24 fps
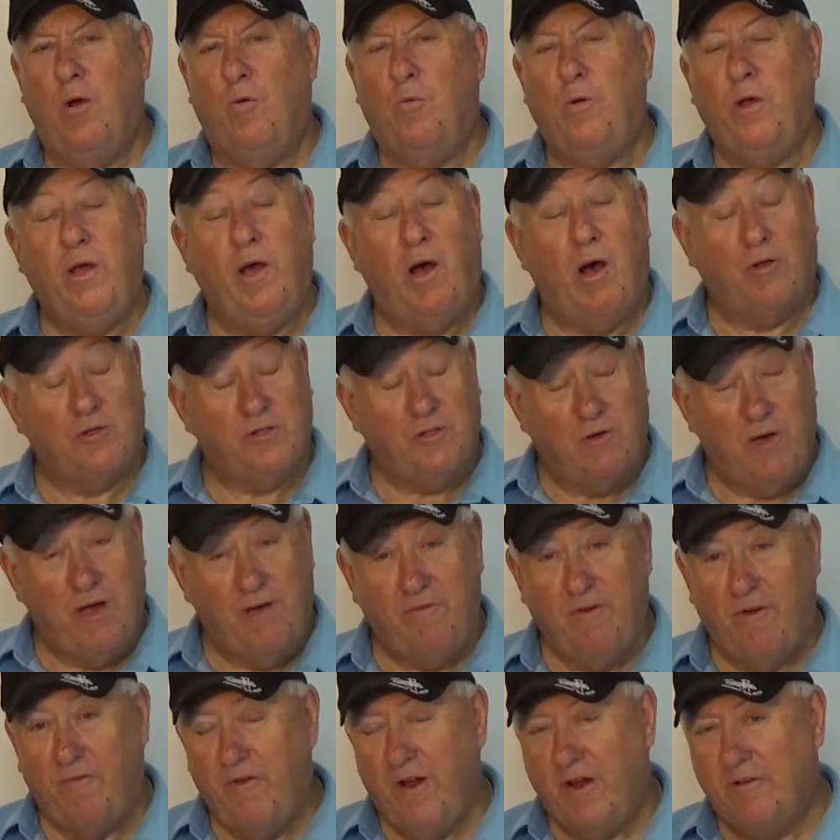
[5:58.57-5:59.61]
We also
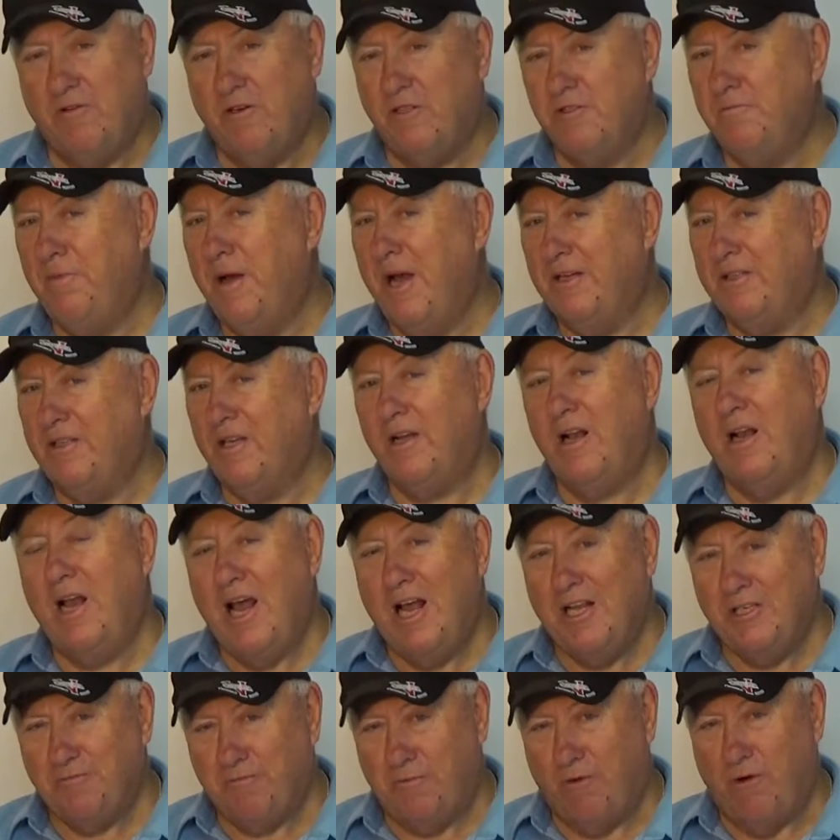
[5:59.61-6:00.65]
have a Veterans Back to
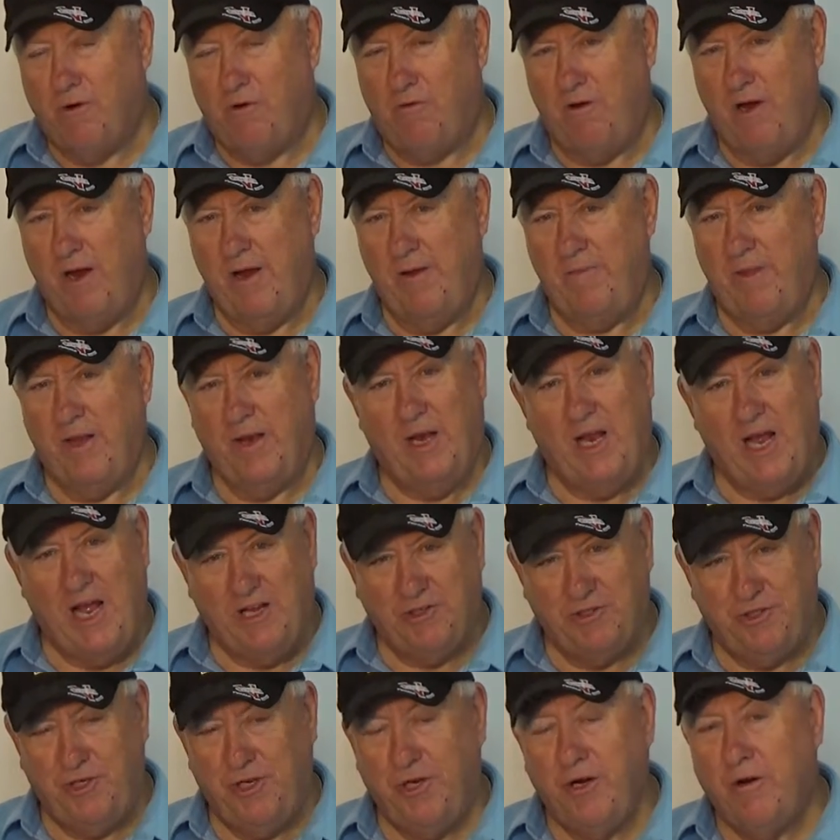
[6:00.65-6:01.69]
Class program that
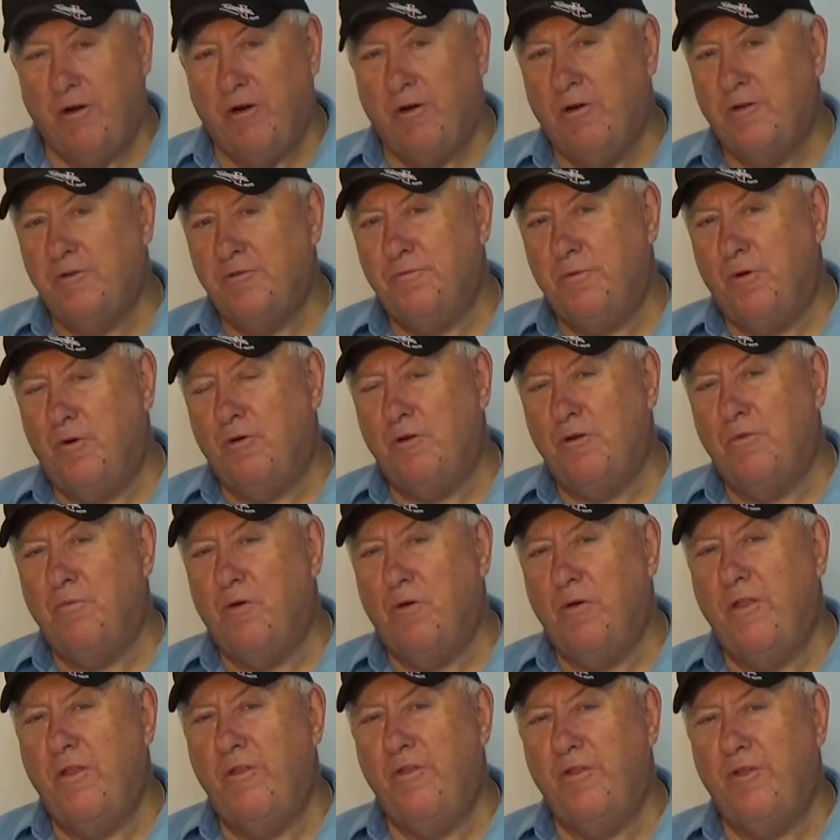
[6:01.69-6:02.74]
last year spoke to
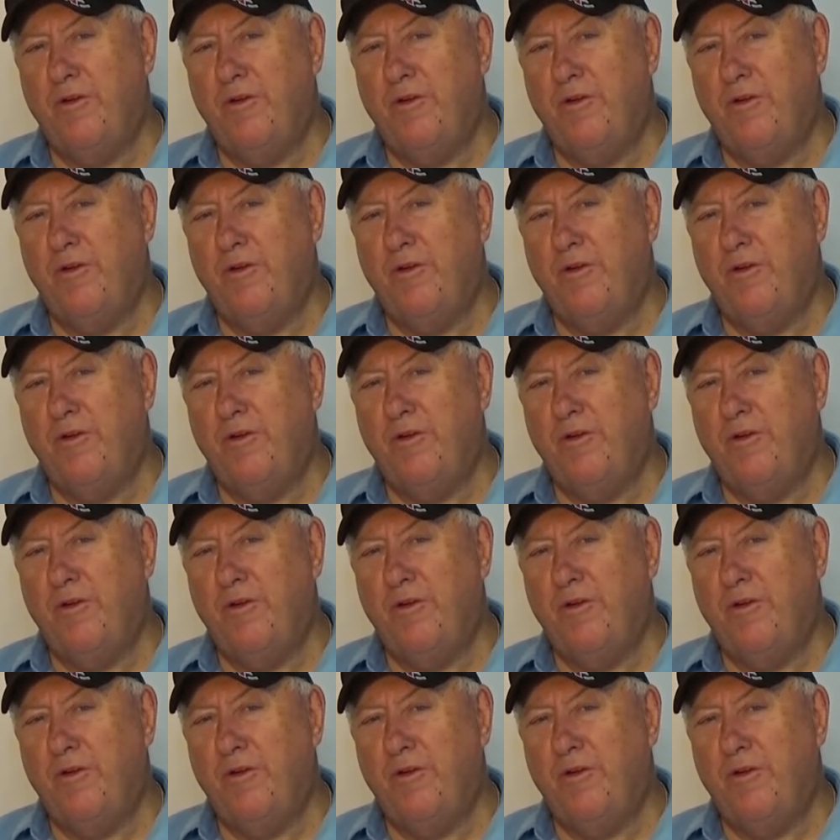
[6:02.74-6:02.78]
more than